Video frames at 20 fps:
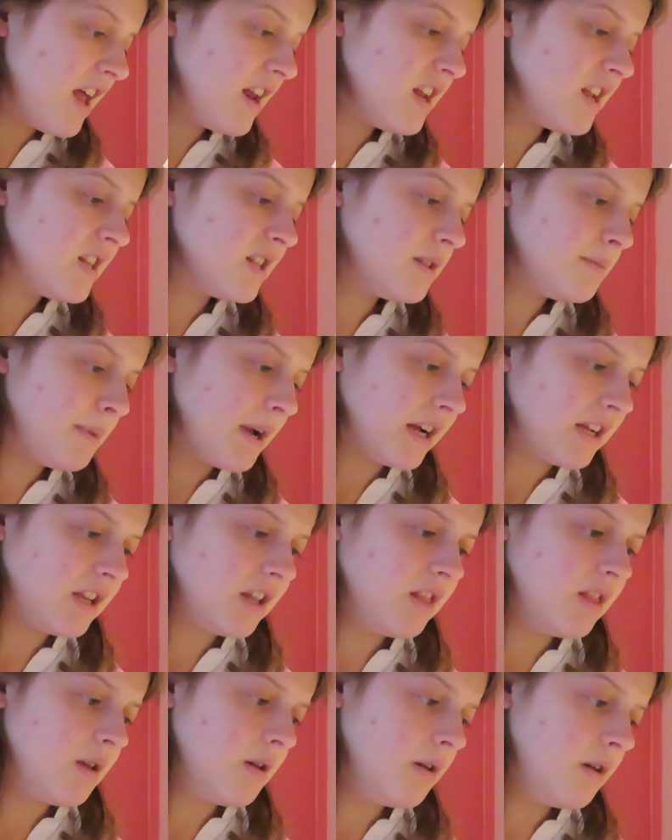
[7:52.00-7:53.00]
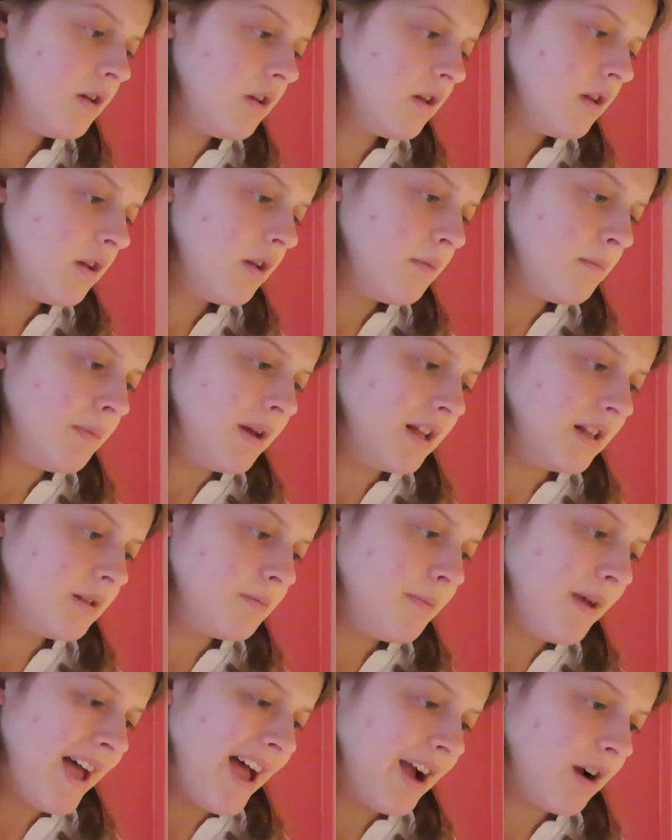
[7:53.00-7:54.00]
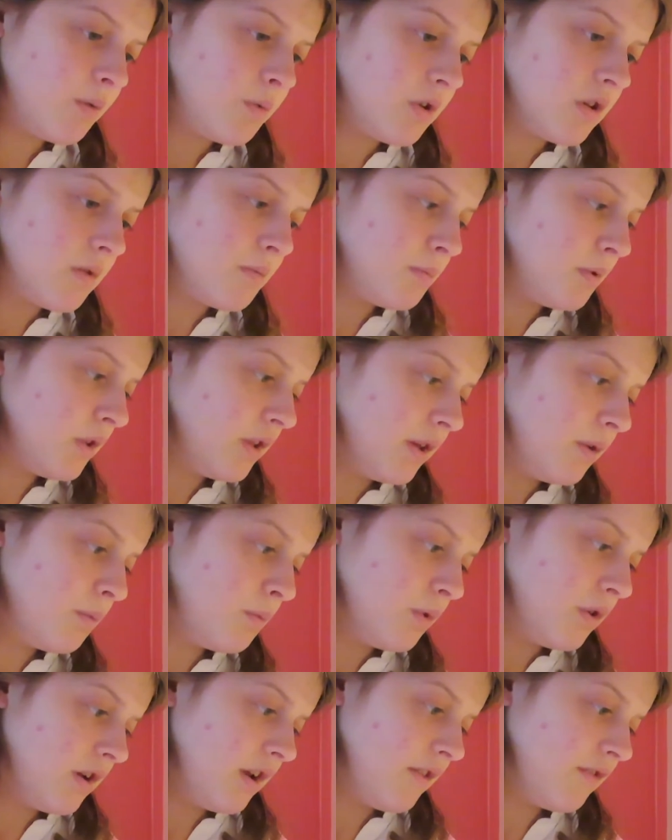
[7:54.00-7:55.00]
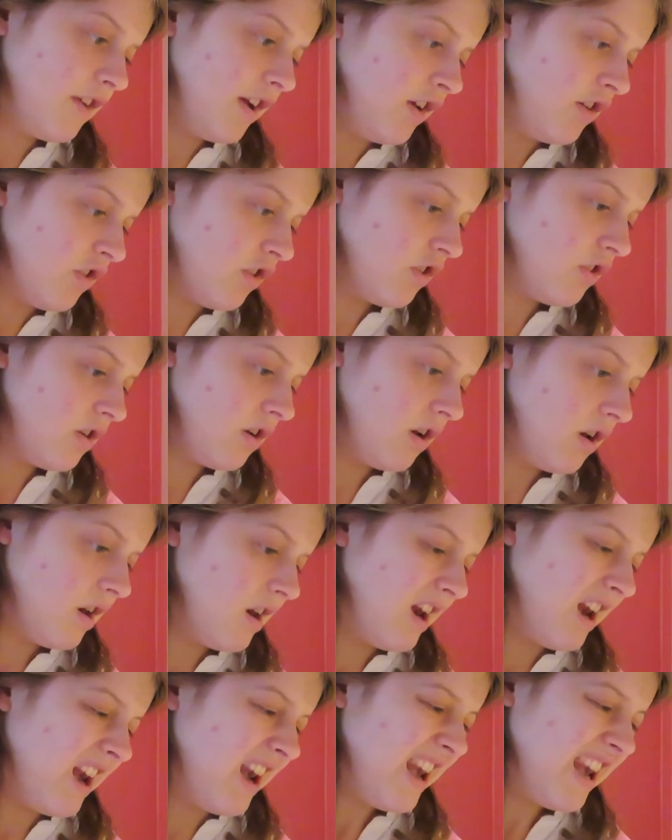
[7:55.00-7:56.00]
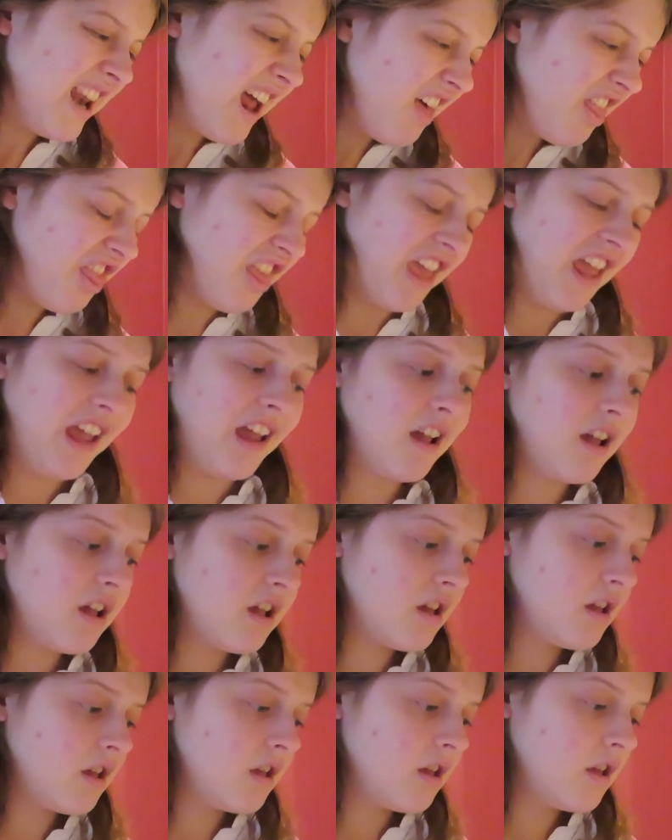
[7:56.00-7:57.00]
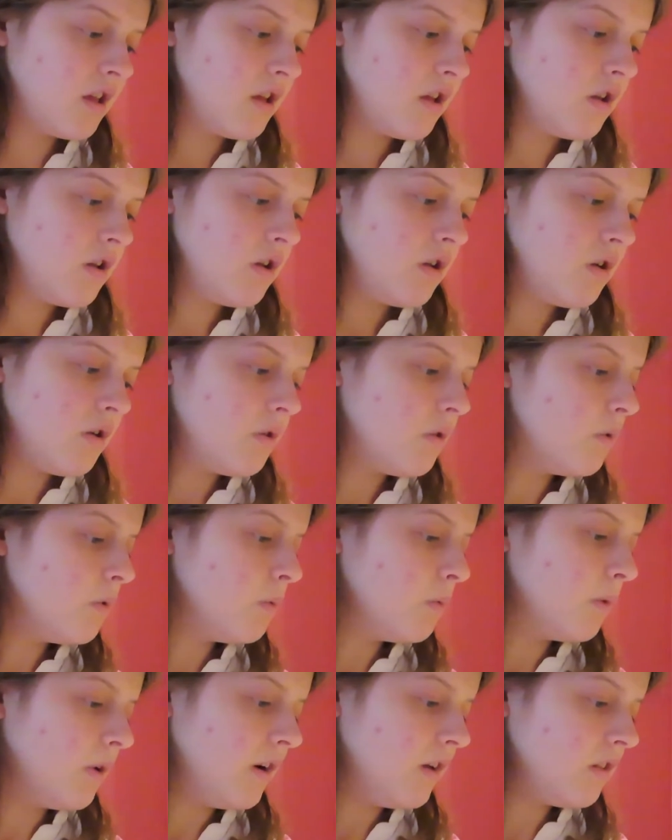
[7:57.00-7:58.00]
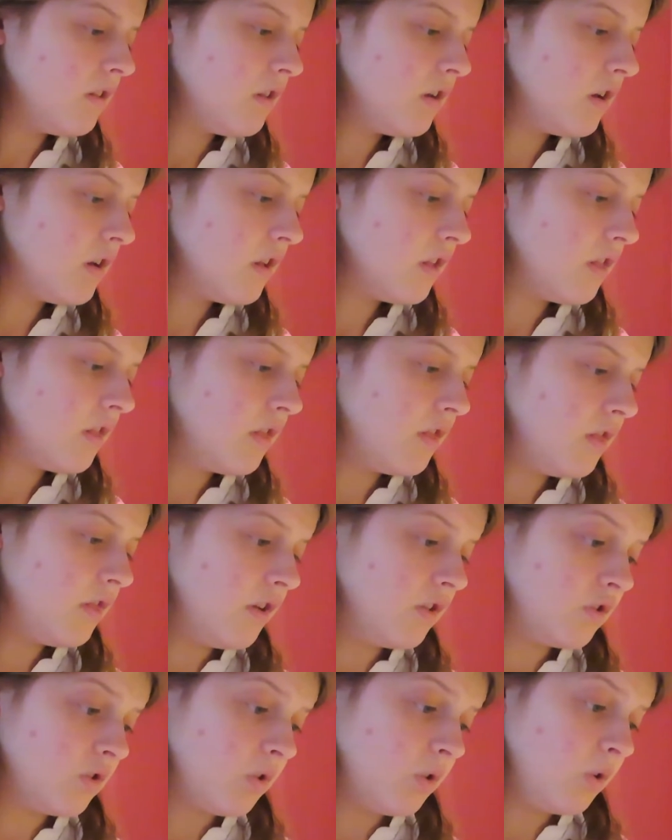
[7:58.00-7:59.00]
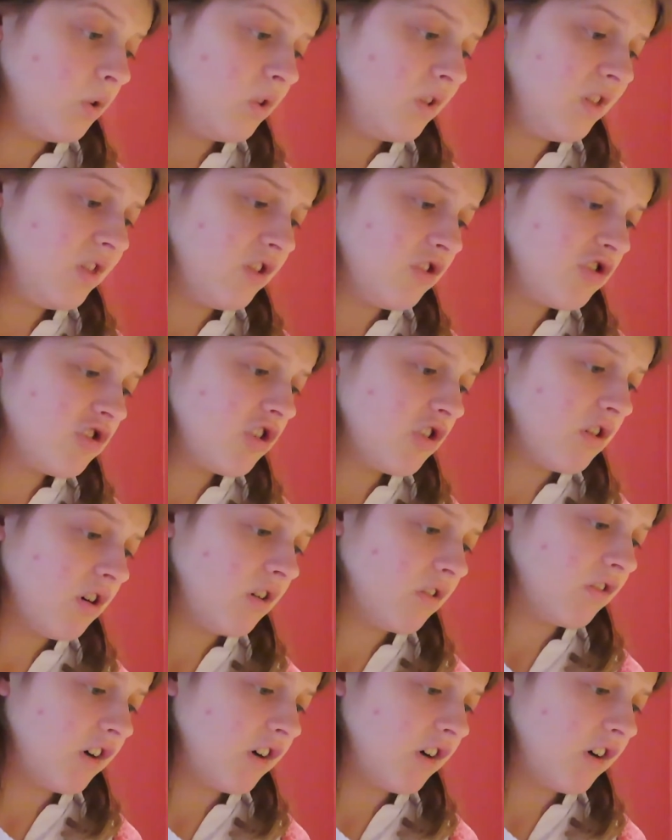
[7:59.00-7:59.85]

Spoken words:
inspected Ben's back where the bullet would have entered. Nothing. "Well, there's a hole in the shirt, all